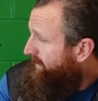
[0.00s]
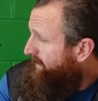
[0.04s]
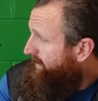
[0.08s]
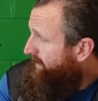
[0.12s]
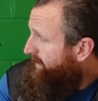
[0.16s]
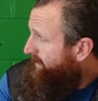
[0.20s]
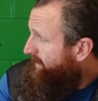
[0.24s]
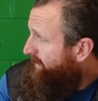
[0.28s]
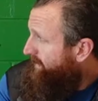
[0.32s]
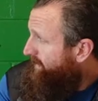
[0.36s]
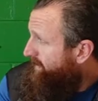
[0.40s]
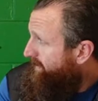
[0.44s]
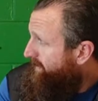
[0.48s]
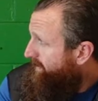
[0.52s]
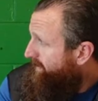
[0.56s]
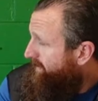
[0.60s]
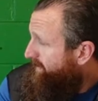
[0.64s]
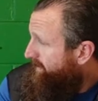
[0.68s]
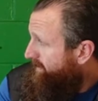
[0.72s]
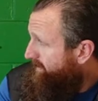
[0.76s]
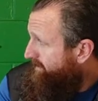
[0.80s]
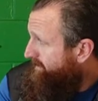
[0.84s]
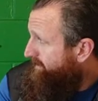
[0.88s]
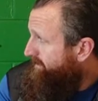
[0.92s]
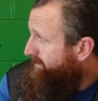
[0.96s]

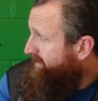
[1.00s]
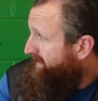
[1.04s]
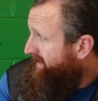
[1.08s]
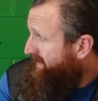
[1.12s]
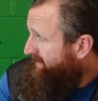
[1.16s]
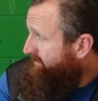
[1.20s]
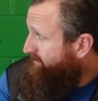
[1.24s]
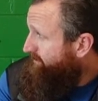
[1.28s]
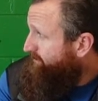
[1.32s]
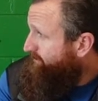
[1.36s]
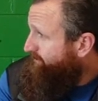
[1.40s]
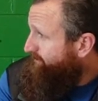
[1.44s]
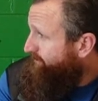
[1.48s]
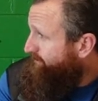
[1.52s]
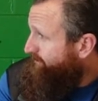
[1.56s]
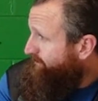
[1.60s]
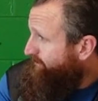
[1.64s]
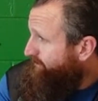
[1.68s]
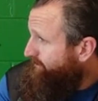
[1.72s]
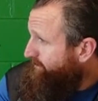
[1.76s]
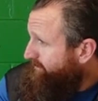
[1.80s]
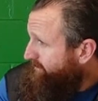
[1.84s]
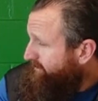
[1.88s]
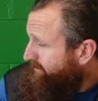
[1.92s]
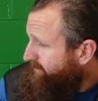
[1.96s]

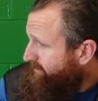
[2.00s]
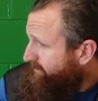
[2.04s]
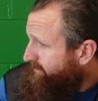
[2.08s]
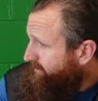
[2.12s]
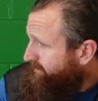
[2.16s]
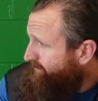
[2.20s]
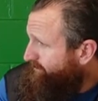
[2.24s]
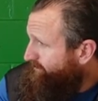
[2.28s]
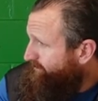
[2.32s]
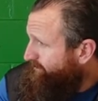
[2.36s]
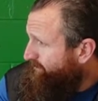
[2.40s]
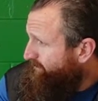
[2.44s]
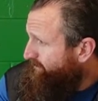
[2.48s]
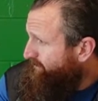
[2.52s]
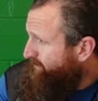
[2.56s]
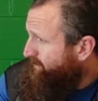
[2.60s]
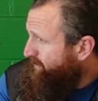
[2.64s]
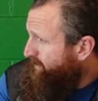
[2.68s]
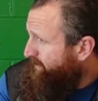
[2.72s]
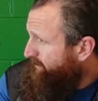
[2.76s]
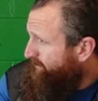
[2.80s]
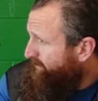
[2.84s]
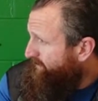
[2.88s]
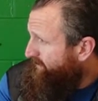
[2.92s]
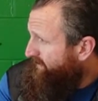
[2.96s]

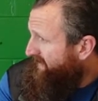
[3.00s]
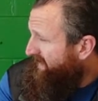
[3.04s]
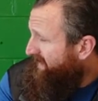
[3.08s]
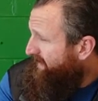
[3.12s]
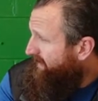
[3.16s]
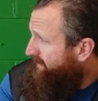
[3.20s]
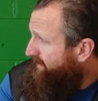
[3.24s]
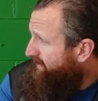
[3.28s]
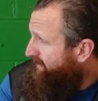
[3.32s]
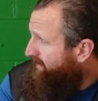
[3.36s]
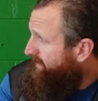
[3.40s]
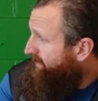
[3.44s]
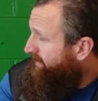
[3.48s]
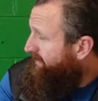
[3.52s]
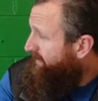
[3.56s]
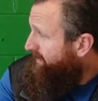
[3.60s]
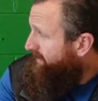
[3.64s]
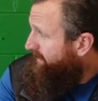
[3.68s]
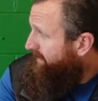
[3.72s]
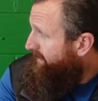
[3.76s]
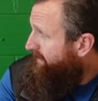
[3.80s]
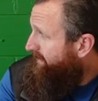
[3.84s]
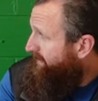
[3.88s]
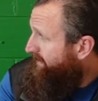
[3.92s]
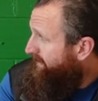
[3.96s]

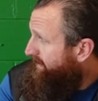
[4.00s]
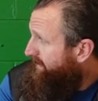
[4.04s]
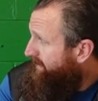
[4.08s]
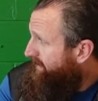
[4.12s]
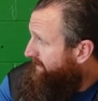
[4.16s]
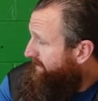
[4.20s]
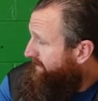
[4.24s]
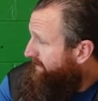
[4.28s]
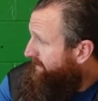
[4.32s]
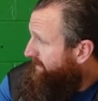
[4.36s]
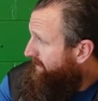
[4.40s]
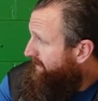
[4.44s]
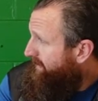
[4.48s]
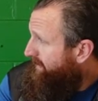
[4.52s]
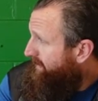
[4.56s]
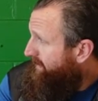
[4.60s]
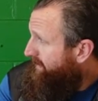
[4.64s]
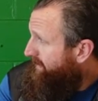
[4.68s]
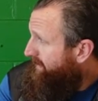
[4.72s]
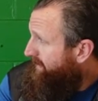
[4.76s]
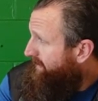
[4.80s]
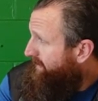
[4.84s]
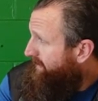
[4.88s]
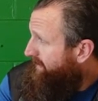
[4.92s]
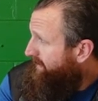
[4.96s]

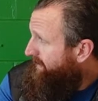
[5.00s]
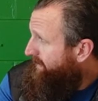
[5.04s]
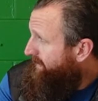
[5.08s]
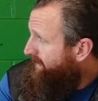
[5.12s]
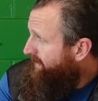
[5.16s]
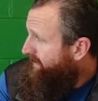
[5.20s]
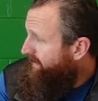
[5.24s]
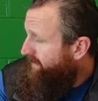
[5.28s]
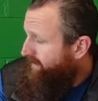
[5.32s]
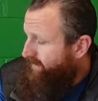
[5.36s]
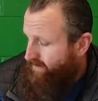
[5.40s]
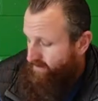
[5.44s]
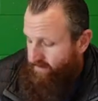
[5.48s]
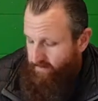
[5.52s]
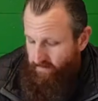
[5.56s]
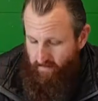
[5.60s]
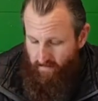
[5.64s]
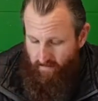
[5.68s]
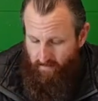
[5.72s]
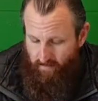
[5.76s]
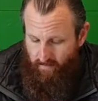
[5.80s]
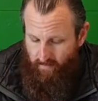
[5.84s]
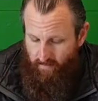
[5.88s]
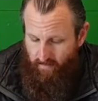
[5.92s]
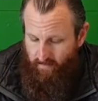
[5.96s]

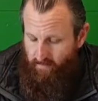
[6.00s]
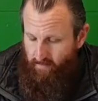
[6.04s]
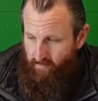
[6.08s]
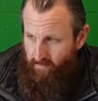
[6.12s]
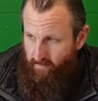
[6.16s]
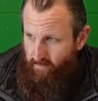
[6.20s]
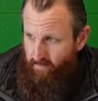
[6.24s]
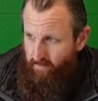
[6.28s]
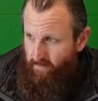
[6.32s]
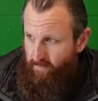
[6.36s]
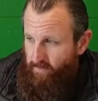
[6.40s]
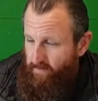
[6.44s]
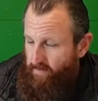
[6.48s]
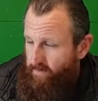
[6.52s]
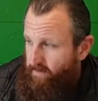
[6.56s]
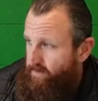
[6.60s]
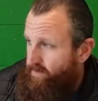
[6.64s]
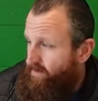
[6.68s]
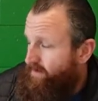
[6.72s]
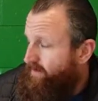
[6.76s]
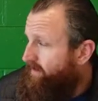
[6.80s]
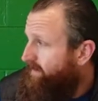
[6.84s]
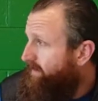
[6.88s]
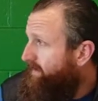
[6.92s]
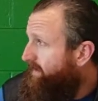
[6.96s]

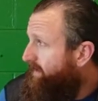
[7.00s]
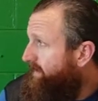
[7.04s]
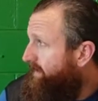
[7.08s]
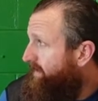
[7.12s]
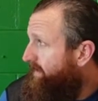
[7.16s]
(not speaking)